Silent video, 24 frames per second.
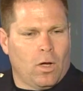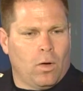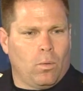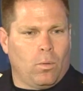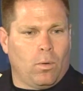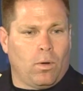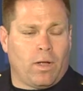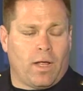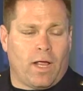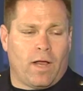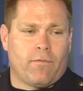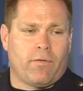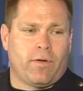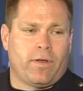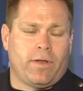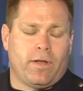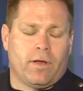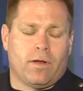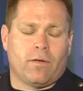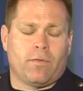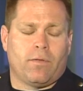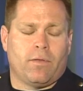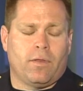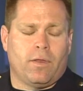Well, every
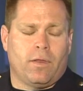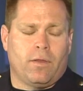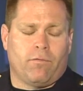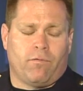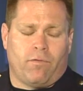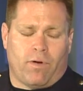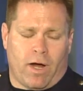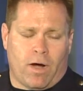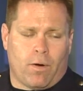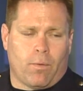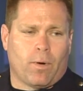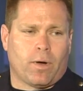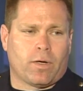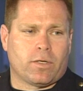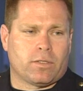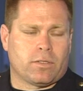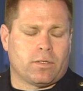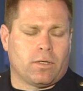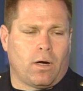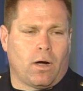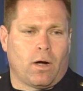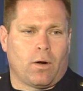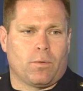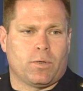year, fireworks
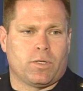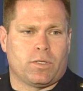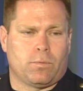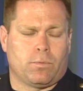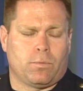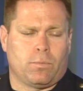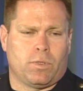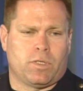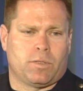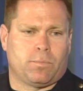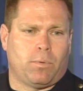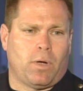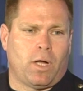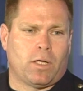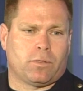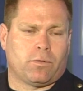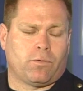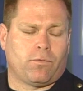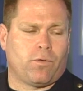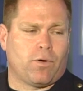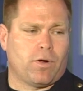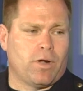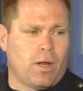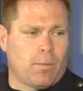are re responsible
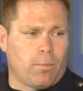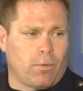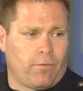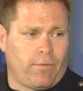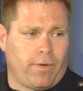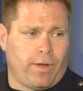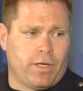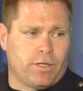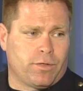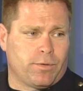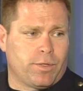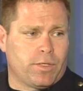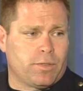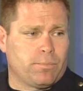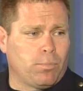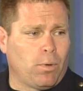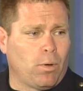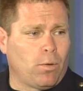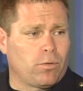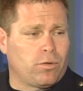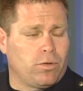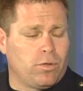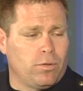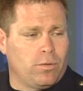for a number of injuries,
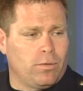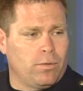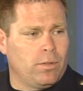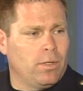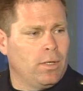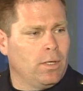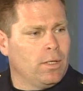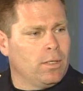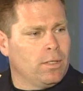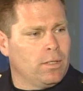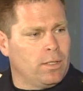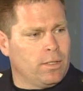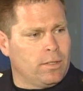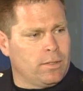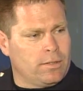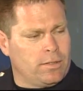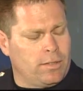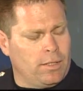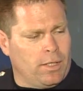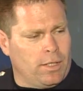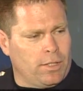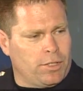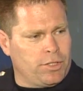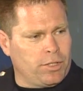both to
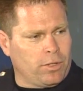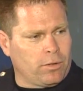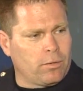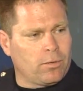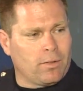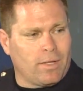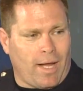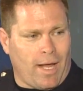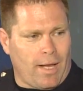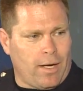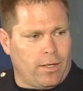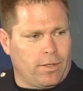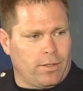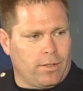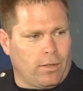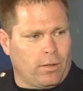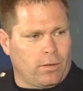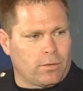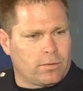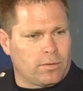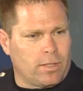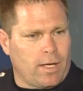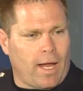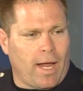uh, children and
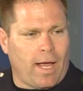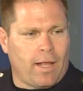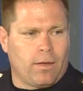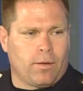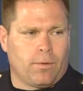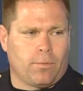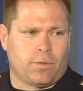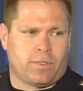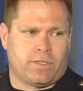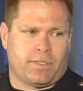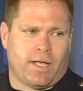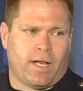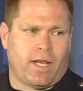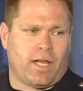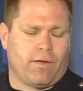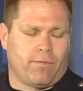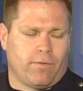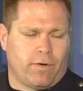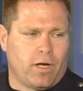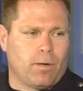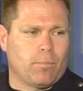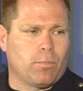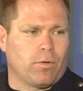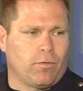adults, and the setting of a
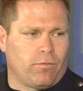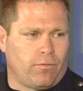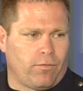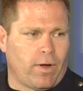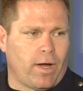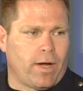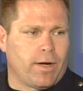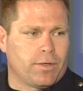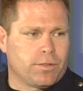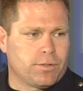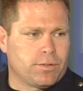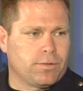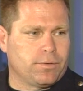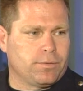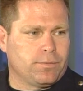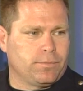number of fires.